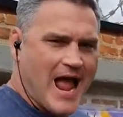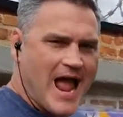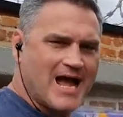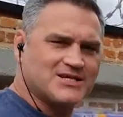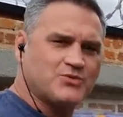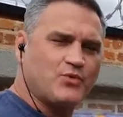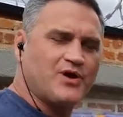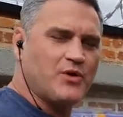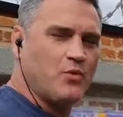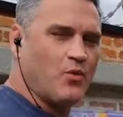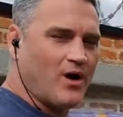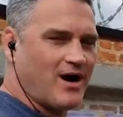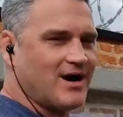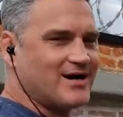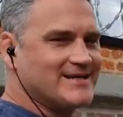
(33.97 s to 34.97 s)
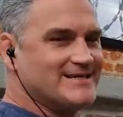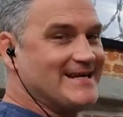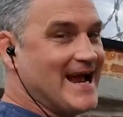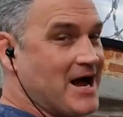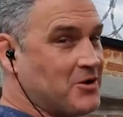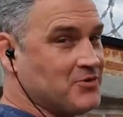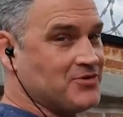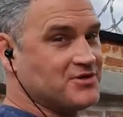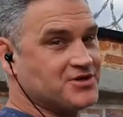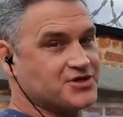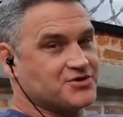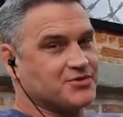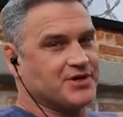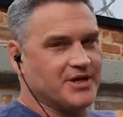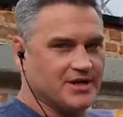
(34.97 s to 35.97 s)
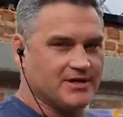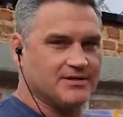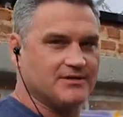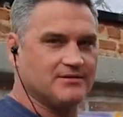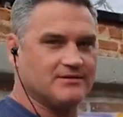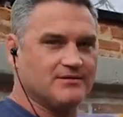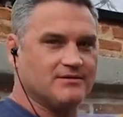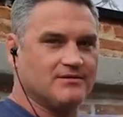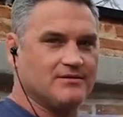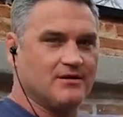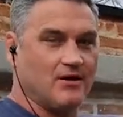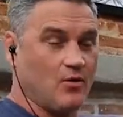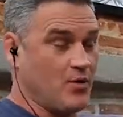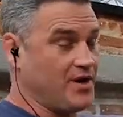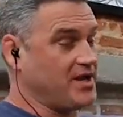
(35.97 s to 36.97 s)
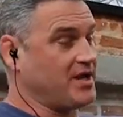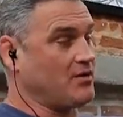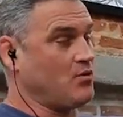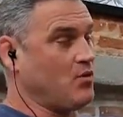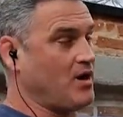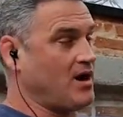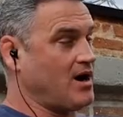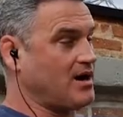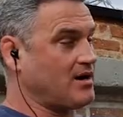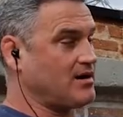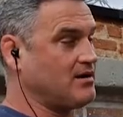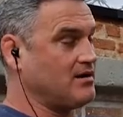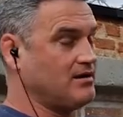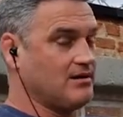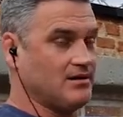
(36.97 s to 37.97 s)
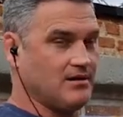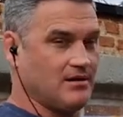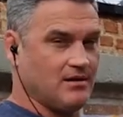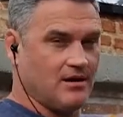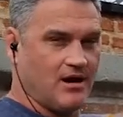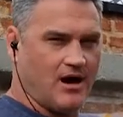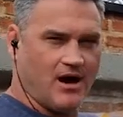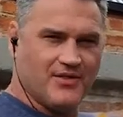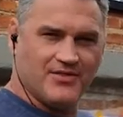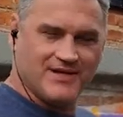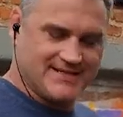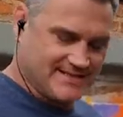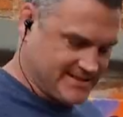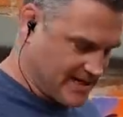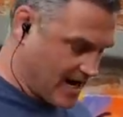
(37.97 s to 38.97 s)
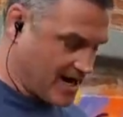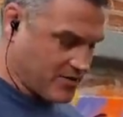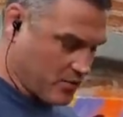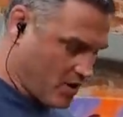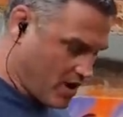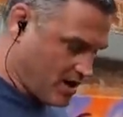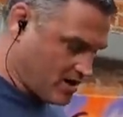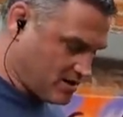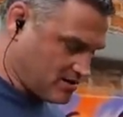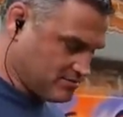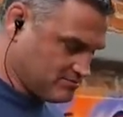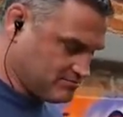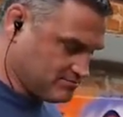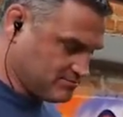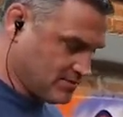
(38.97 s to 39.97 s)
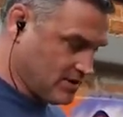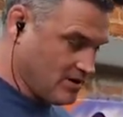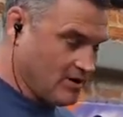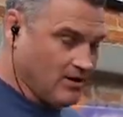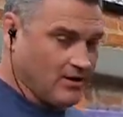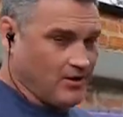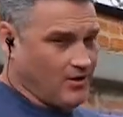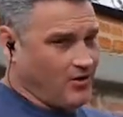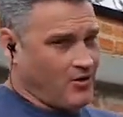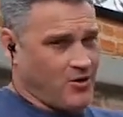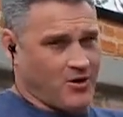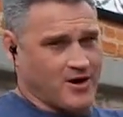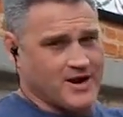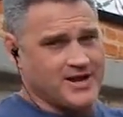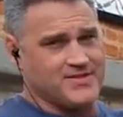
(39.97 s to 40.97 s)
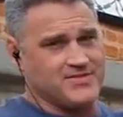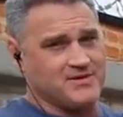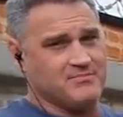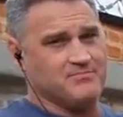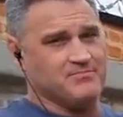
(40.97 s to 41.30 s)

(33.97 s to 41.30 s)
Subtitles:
As we walk down the street, we can walk on the sidewalk or in the